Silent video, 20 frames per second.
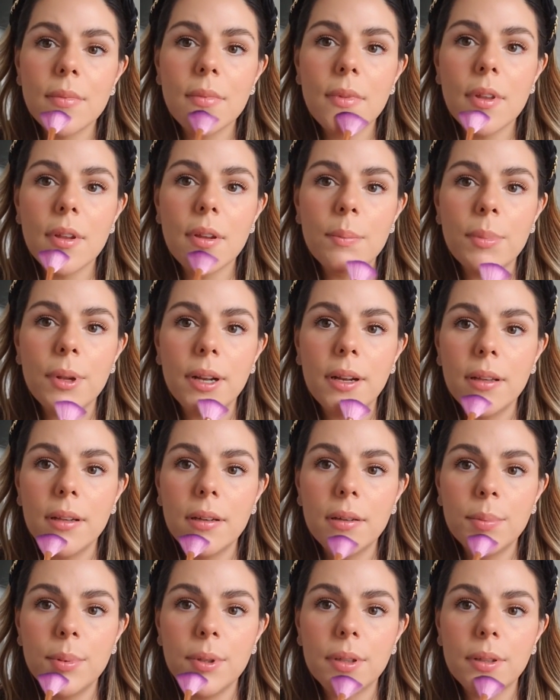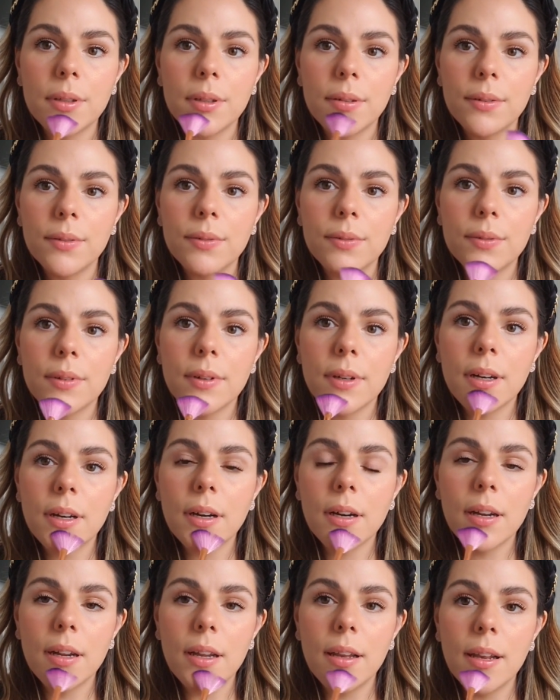I'm gonna put a little bit of
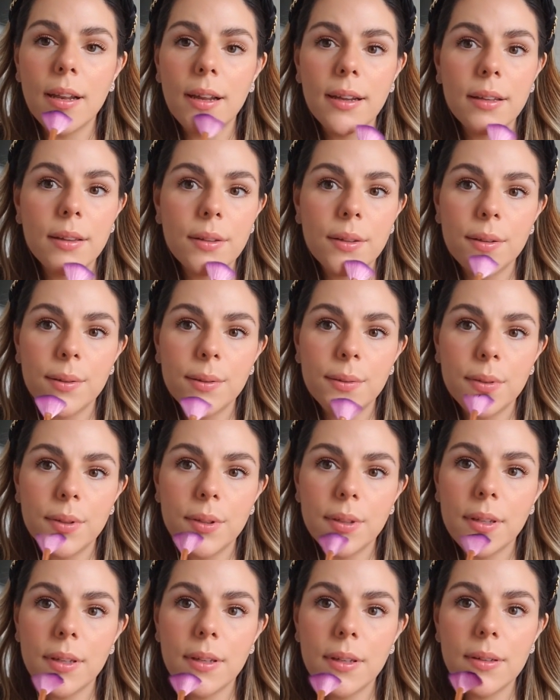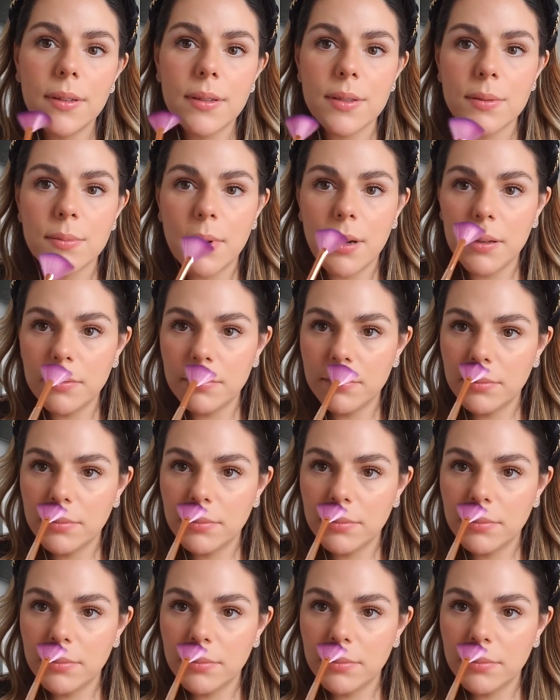highlighter over here as well.